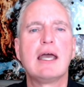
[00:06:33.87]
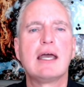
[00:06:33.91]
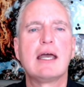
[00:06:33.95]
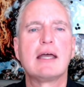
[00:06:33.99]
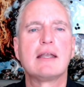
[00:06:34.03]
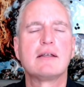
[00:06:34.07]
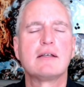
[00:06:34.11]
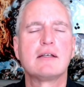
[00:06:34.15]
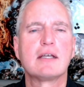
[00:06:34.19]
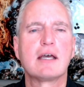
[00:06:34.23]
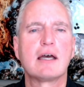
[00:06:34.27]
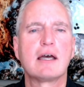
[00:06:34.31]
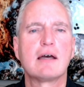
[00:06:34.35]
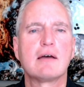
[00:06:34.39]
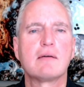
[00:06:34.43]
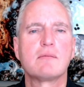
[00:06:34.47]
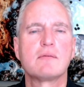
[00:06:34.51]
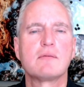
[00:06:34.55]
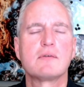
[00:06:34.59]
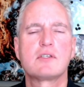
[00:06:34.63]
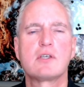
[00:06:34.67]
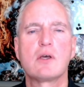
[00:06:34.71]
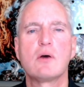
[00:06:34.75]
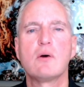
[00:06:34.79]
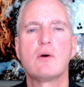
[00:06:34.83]
and
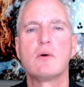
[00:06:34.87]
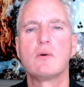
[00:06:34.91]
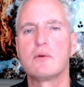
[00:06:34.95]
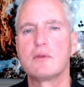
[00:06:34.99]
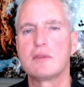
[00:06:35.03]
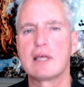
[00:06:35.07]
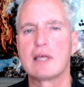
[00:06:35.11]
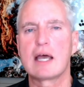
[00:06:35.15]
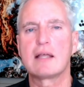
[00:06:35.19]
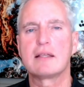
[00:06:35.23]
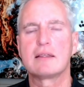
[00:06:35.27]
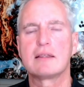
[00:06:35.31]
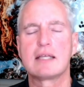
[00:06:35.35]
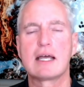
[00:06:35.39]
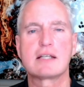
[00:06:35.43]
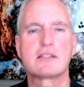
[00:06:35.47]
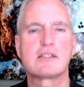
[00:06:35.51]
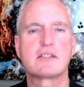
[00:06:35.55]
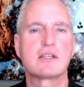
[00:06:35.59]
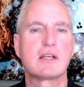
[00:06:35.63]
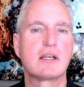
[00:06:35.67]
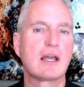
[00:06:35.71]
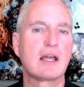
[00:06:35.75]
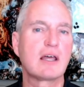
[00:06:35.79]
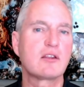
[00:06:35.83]
uh, so that
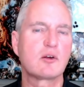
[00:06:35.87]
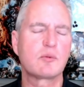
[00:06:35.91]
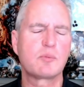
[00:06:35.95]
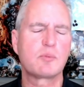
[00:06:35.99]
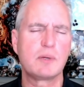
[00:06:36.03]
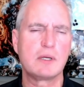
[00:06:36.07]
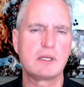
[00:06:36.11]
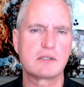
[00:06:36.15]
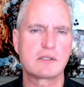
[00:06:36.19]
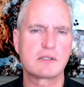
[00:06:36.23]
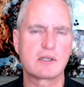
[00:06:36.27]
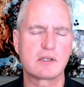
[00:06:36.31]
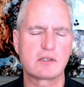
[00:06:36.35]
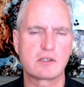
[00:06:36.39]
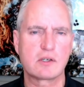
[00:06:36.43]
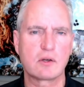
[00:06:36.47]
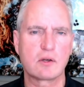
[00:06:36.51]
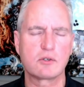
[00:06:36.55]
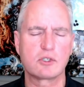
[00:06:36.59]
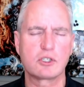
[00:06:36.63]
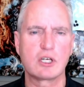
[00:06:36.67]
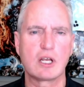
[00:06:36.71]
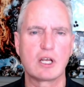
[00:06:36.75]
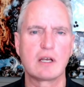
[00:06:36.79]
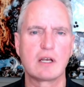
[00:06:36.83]
that's another piece
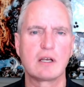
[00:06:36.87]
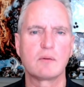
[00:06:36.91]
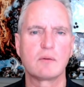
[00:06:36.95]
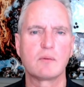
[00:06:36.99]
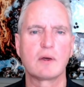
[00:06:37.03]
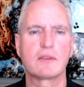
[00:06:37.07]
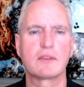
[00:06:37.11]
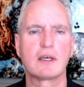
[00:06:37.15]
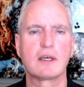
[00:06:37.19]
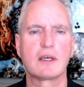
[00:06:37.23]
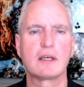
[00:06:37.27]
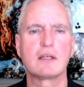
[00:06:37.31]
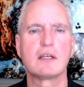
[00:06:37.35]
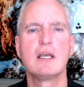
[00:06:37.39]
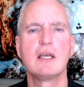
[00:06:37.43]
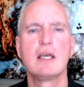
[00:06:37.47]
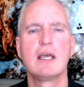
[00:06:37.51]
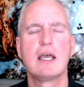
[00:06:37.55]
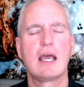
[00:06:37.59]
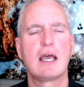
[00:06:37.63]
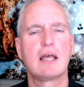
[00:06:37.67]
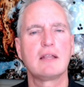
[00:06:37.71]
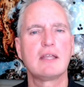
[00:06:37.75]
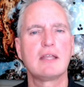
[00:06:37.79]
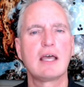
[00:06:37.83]
associated with it
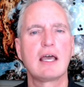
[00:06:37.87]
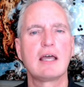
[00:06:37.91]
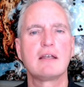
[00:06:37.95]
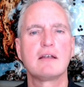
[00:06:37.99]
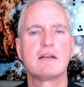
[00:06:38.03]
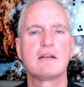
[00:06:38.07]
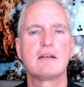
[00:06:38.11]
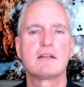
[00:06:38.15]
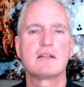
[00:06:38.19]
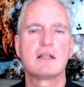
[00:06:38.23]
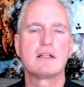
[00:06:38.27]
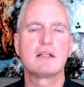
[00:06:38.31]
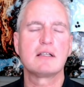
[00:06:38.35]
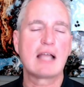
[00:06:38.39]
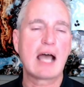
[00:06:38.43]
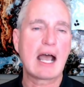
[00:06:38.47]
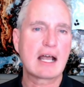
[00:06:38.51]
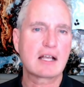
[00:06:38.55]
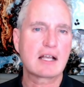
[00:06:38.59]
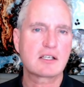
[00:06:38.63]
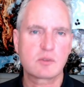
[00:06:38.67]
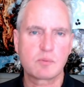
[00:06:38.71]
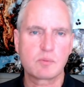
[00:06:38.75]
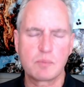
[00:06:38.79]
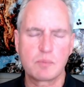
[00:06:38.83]
and then the
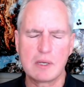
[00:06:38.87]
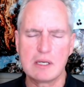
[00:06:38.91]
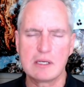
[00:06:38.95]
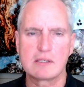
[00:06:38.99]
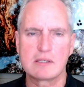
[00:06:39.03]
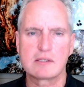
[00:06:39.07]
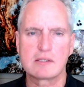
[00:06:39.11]
last